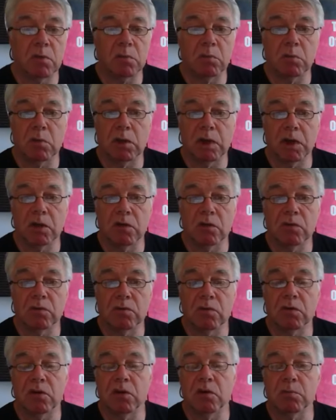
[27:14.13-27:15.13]
went and looked
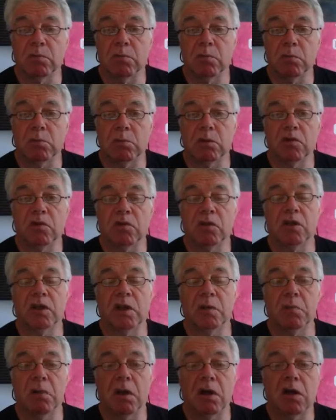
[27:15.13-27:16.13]
for it. It's almost
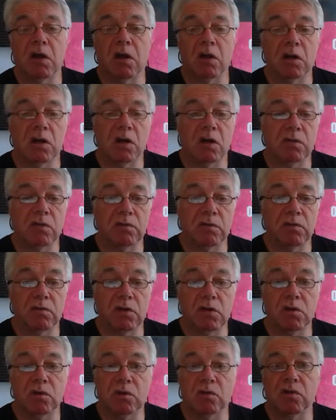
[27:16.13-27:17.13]
certainly in my archive of
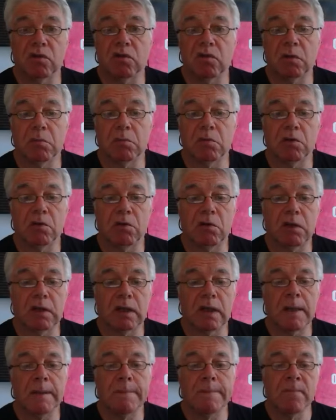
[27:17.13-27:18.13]
news somewhere or
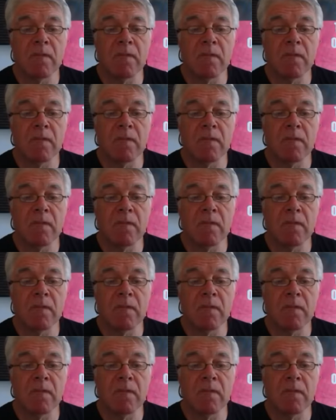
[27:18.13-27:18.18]
other.